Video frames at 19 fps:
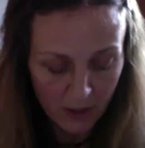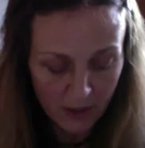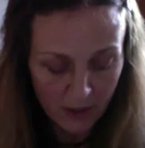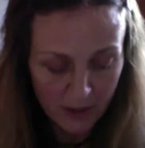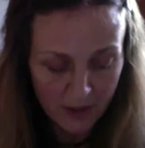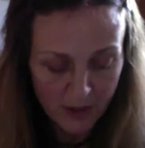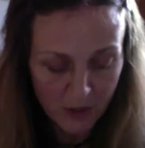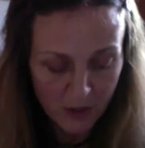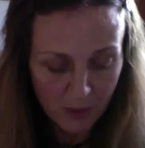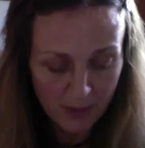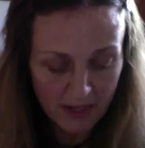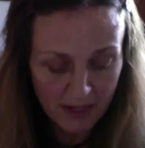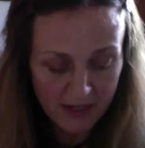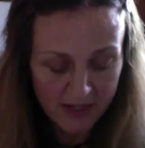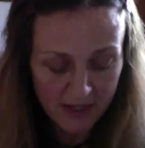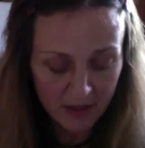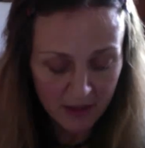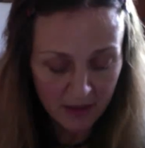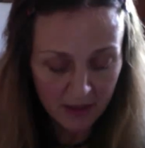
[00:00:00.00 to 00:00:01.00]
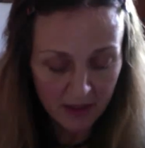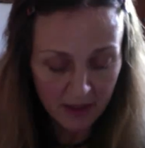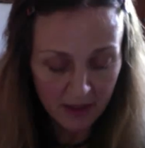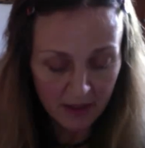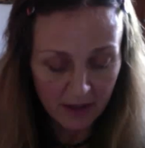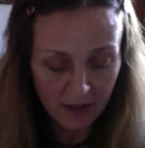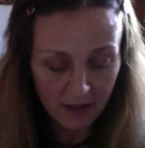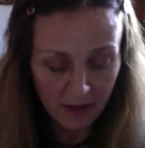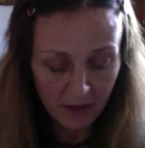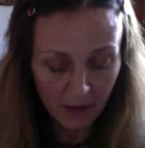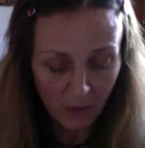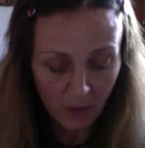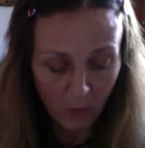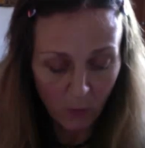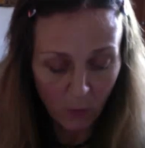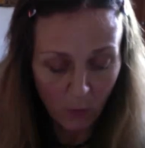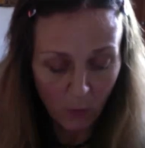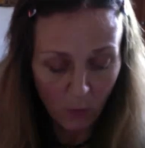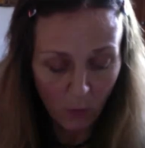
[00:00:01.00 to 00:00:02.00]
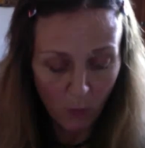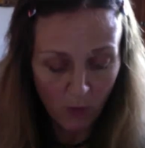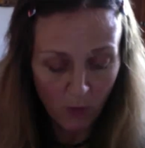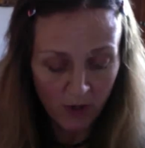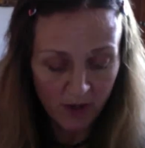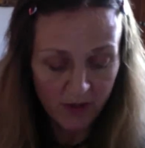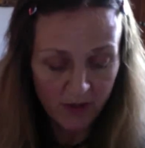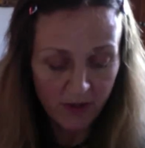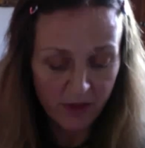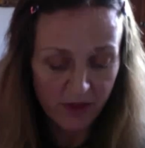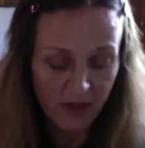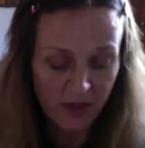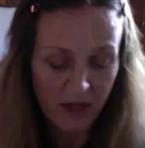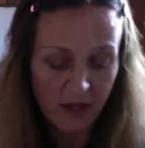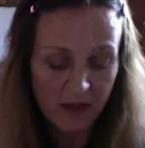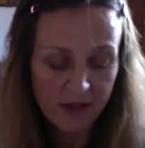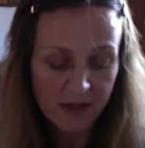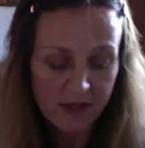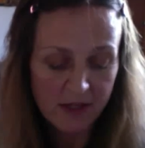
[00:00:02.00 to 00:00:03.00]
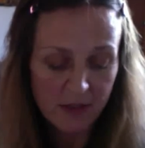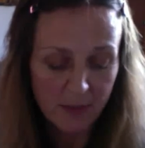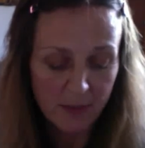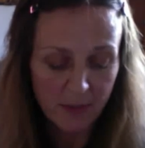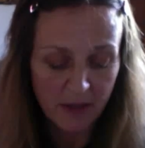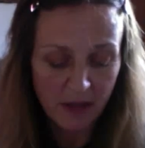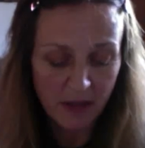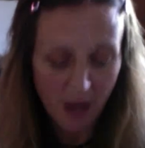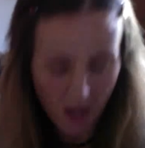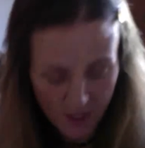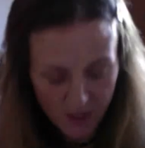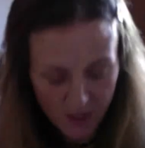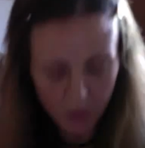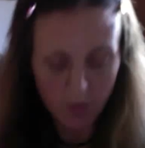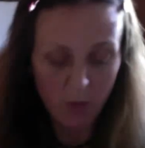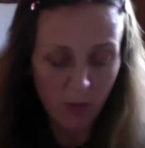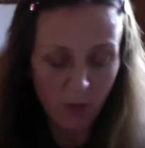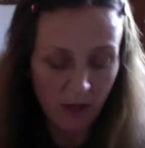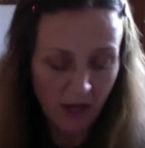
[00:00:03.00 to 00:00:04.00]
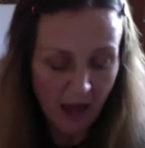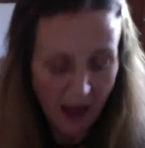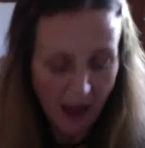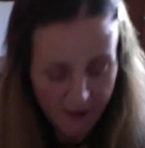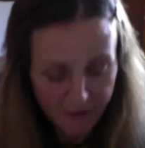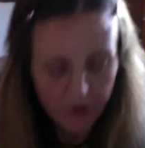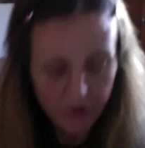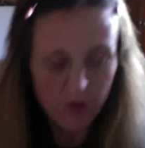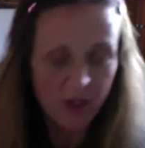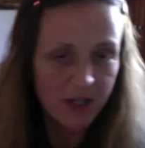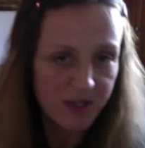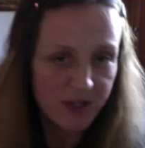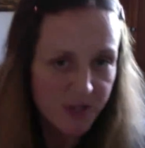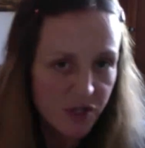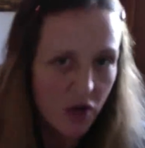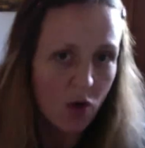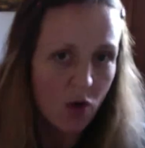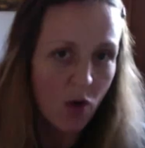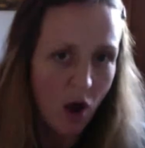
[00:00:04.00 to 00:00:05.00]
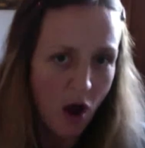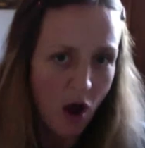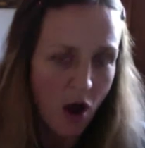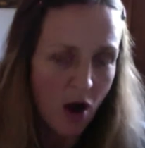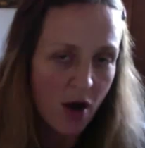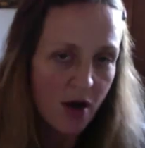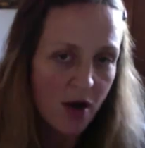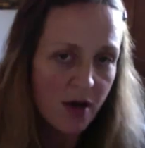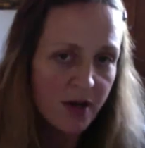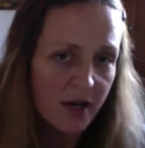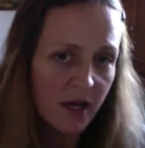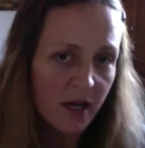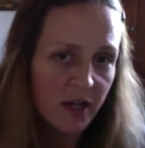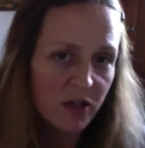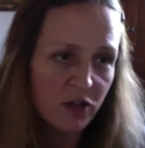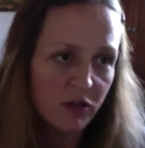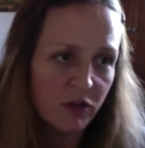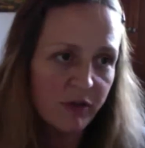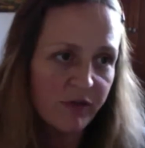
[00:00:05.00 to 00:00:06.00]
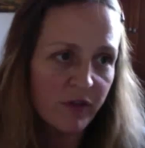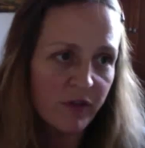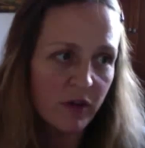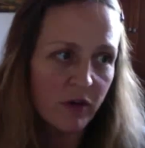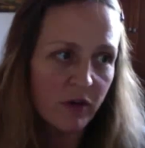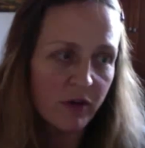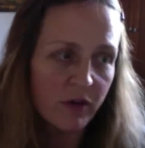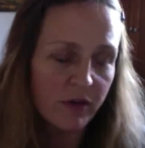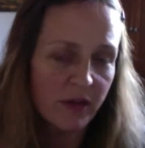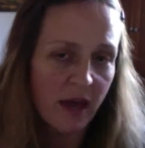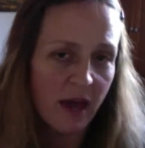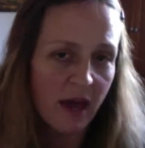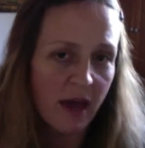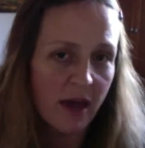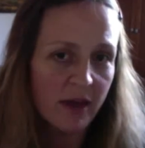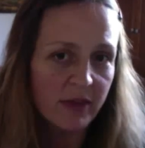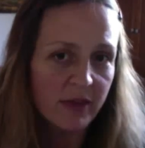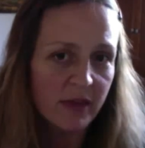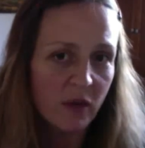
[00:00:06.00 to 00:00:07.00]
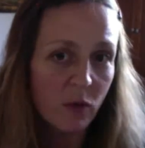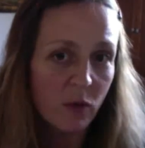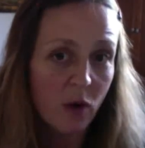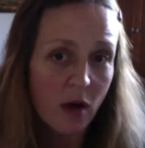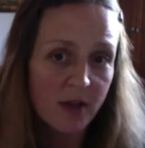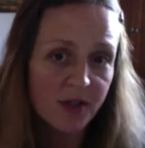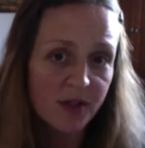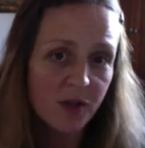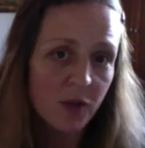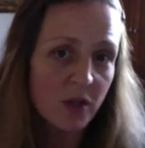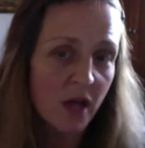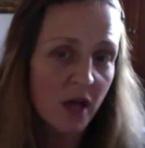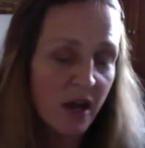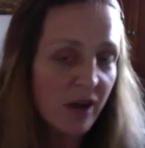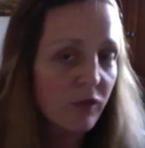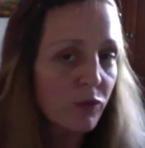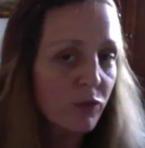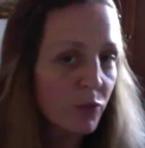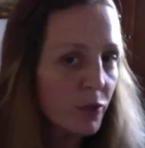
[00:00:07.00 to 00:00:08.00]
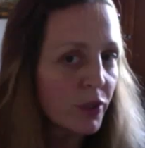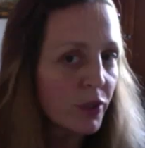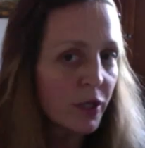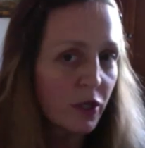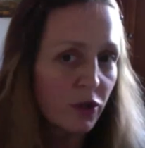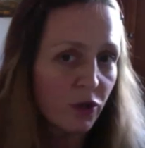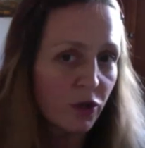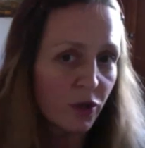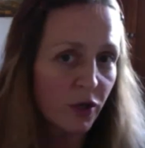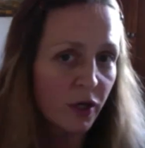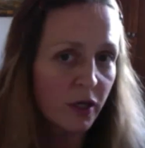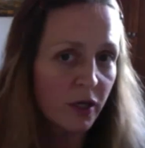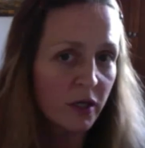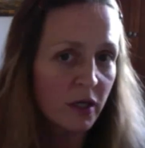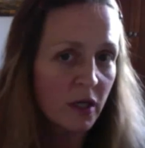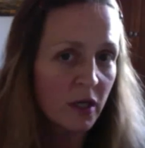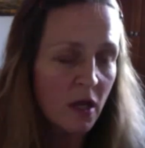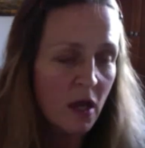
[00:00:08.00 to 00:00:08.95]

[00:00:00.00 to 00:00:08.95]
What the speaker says: So basically, one of the things, because we went after it so hard, I do feel that there were also a lot of really good